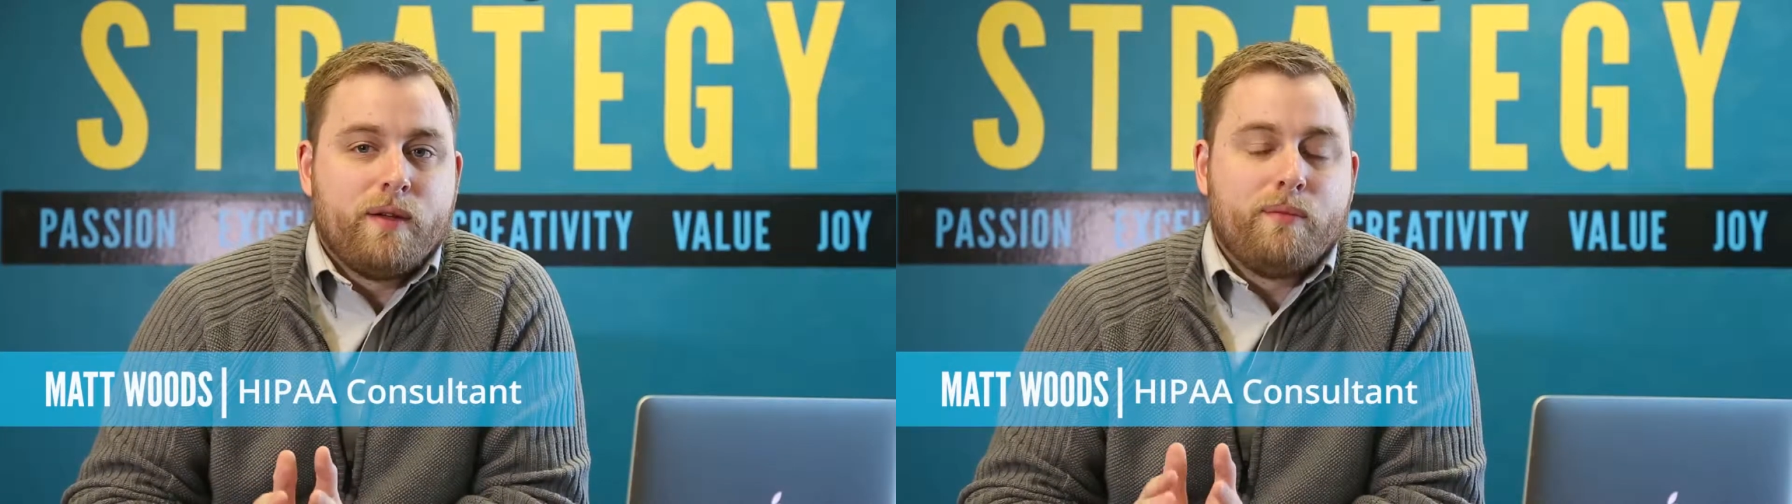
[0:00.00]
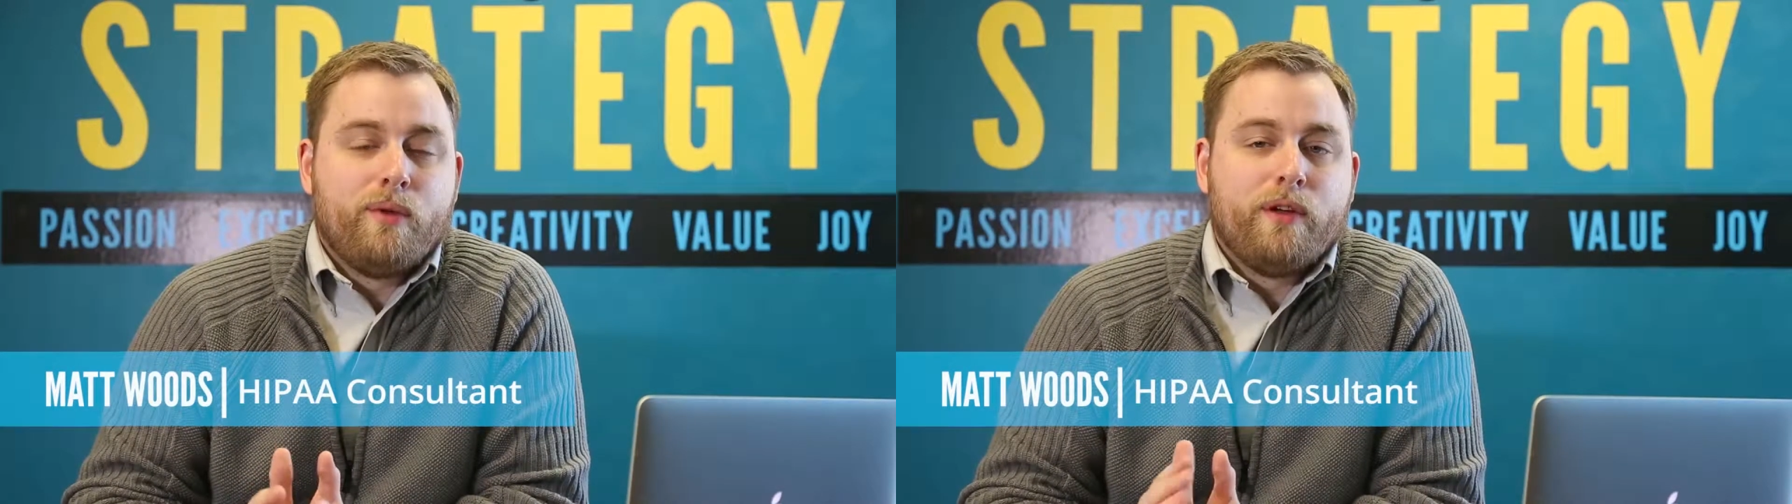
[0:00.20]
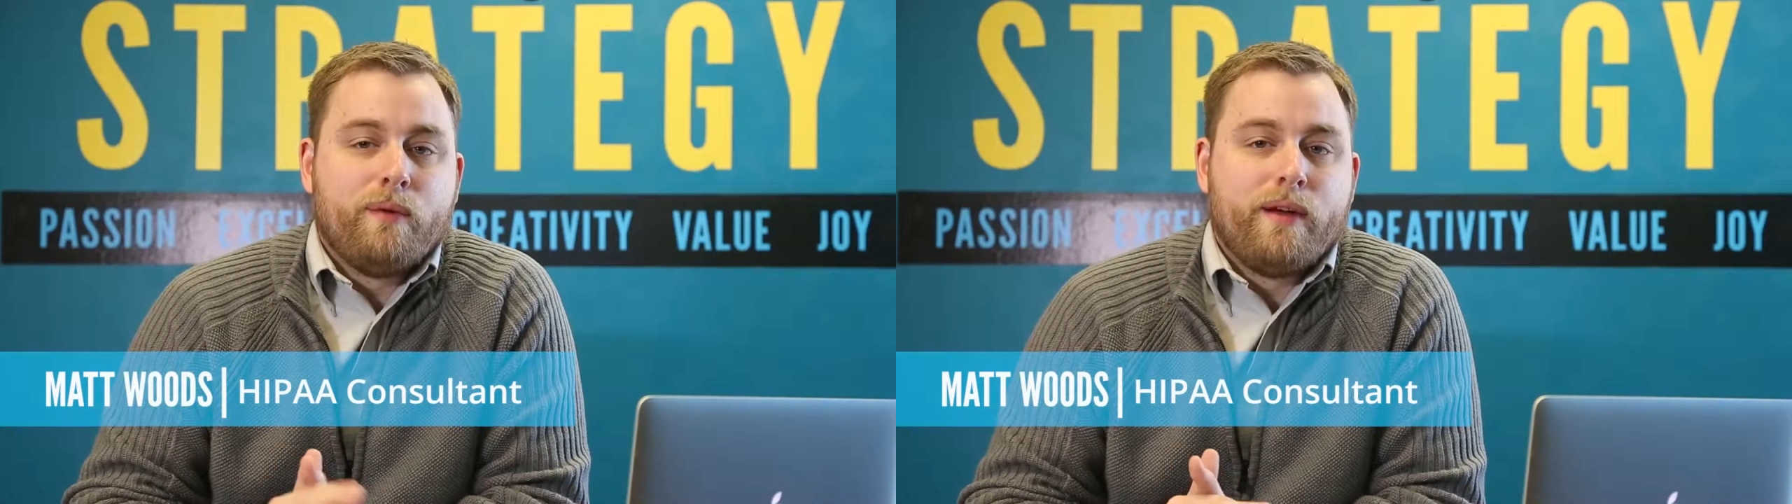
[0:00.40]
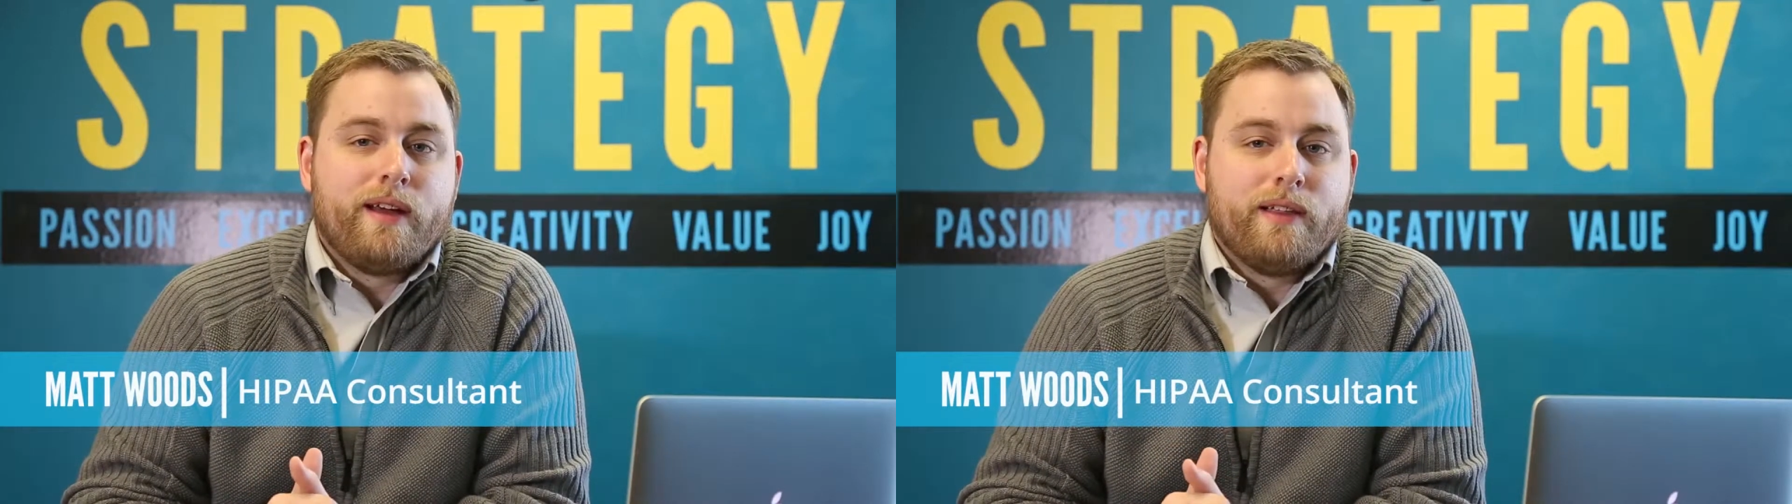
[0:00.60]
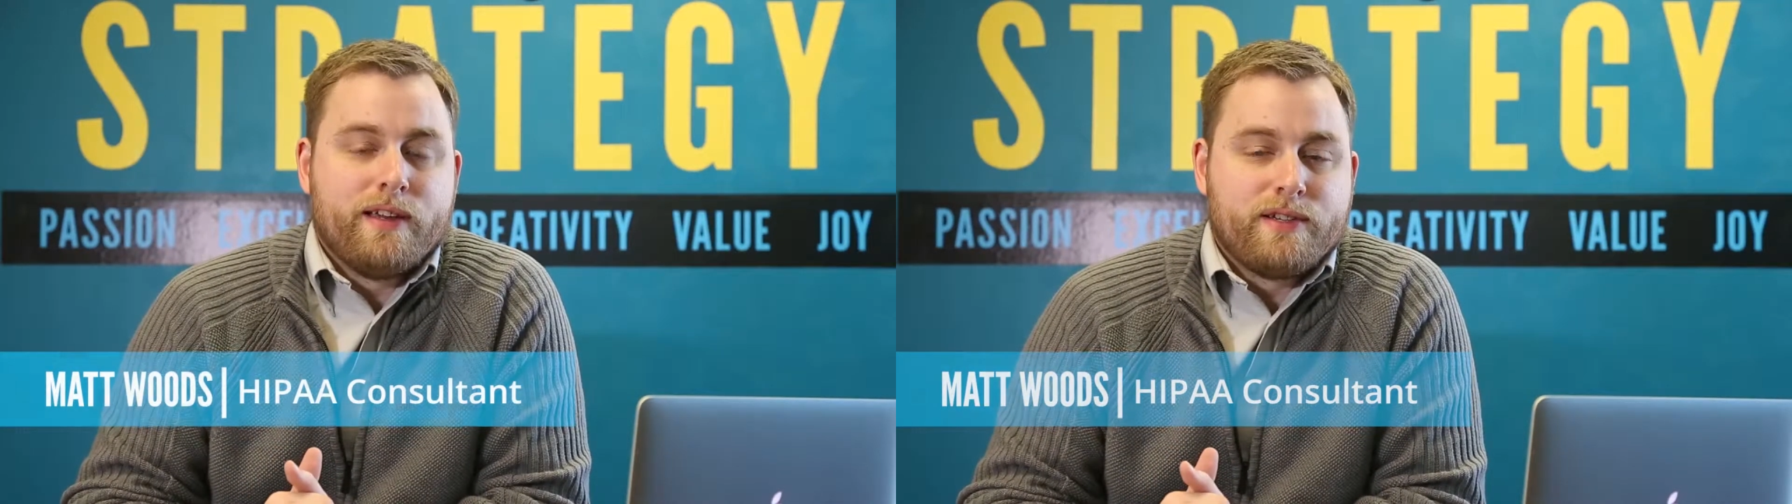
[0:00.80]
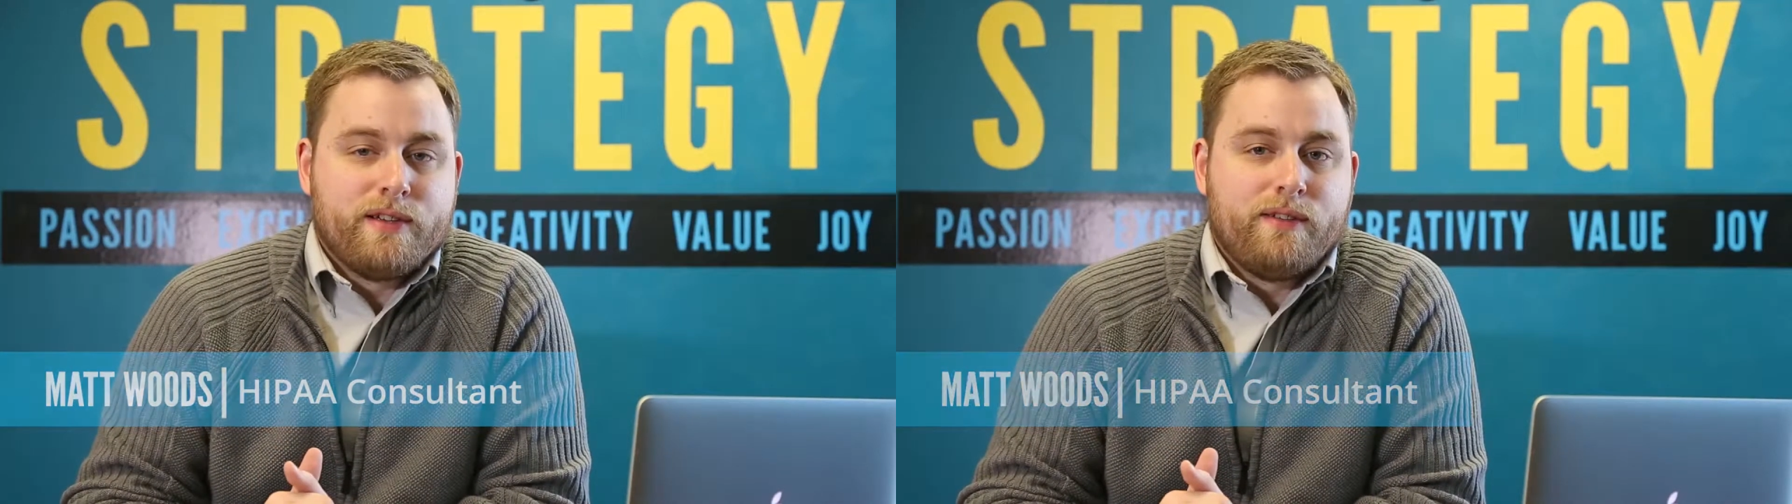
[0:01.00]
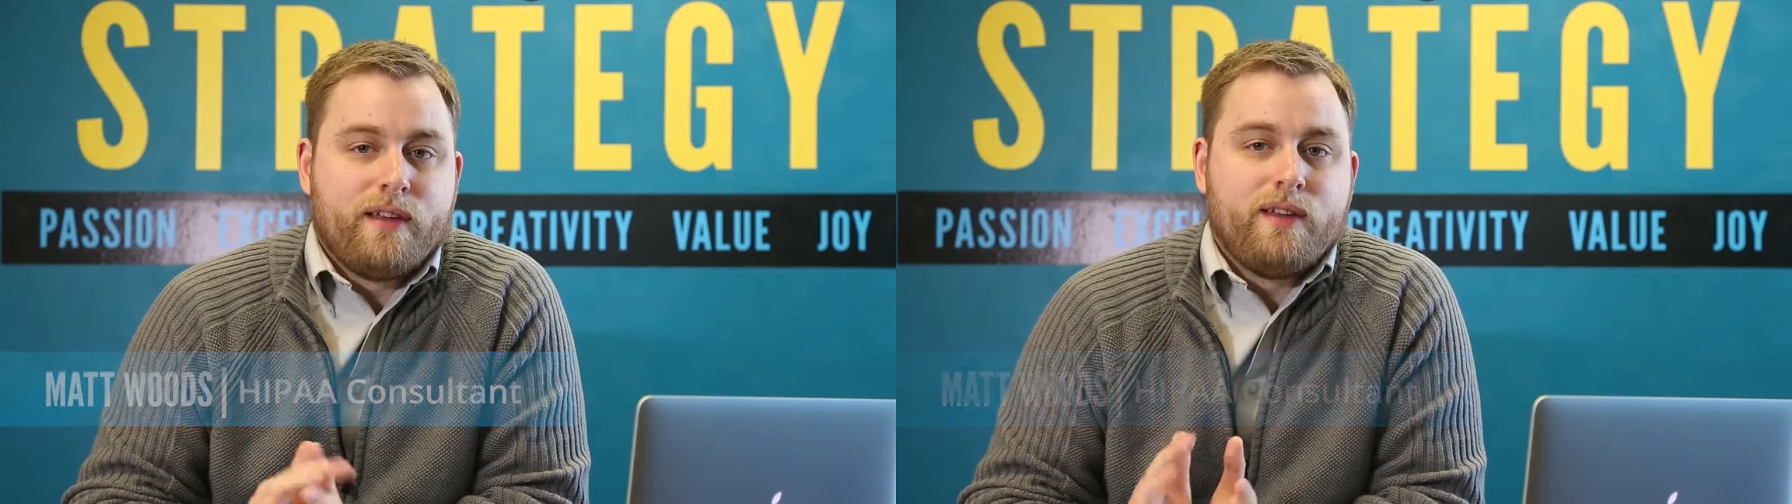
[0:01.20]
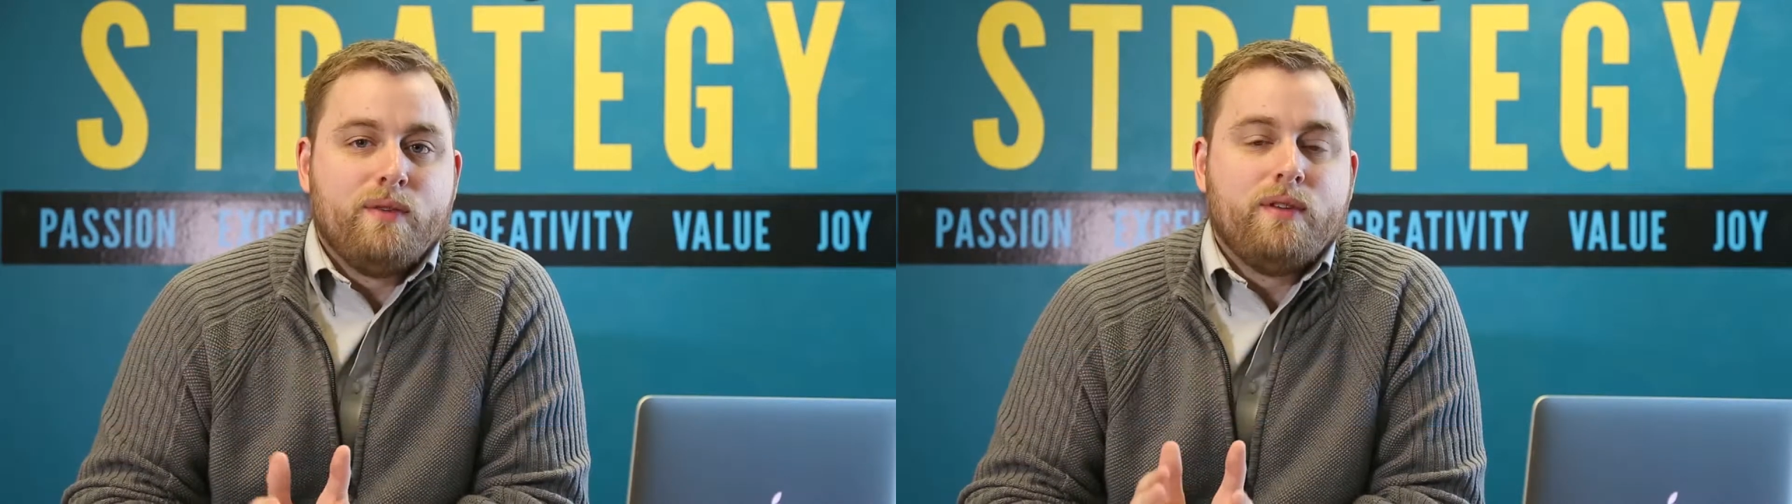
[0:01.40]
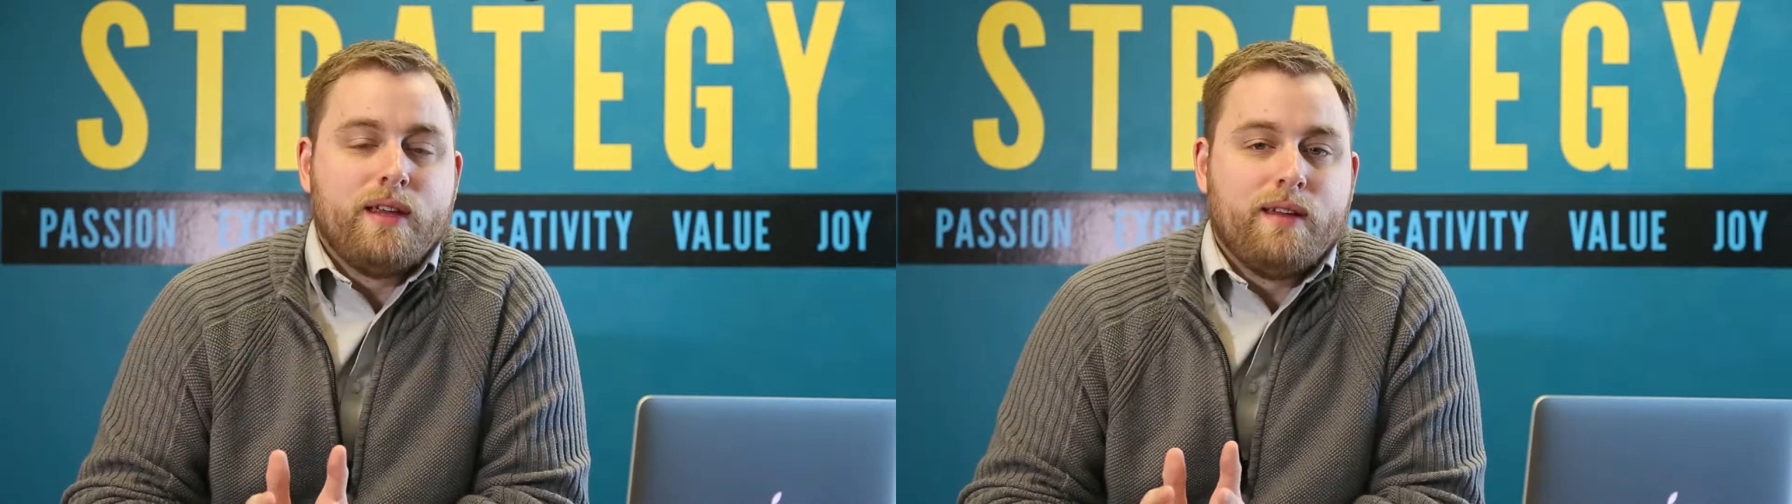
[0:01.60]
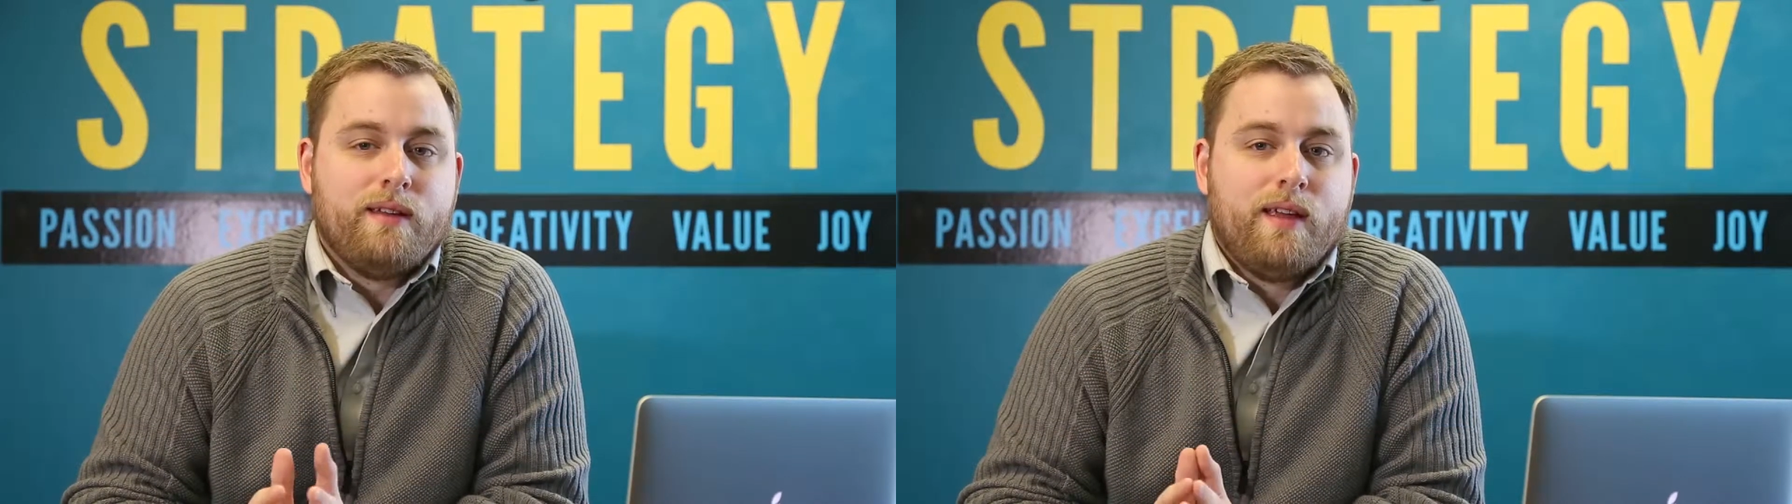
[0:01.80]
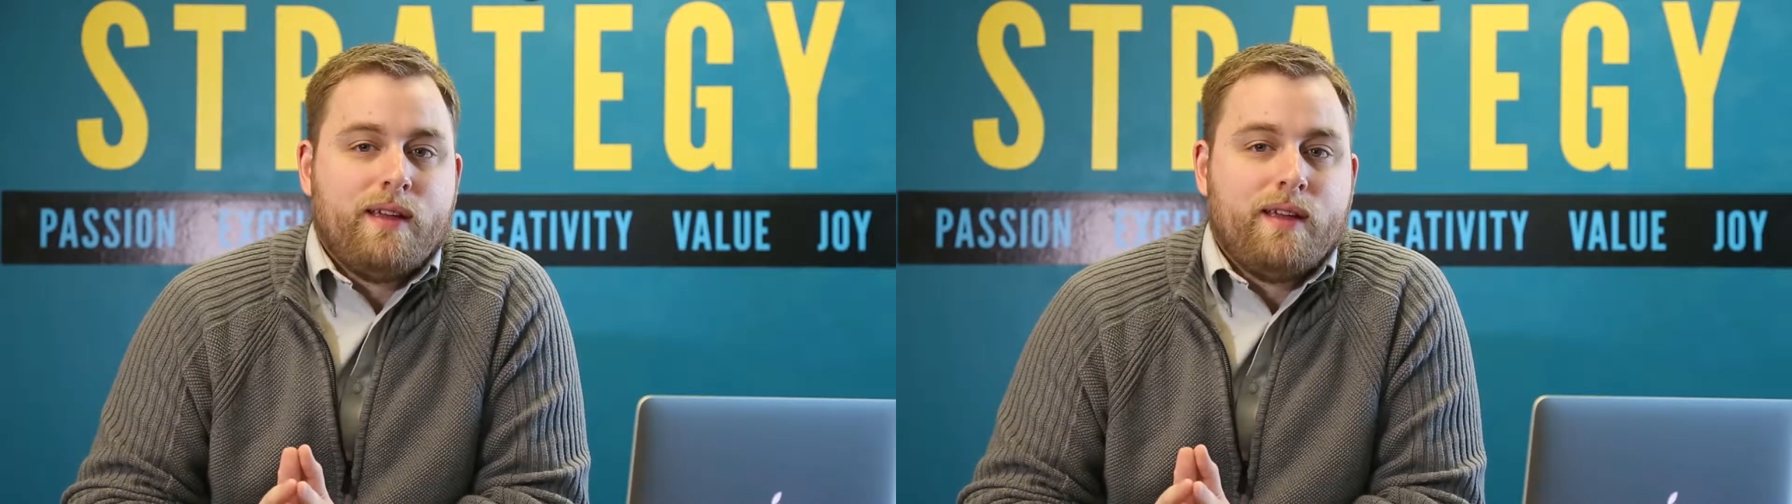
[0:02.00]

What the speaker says: employee regulations that you need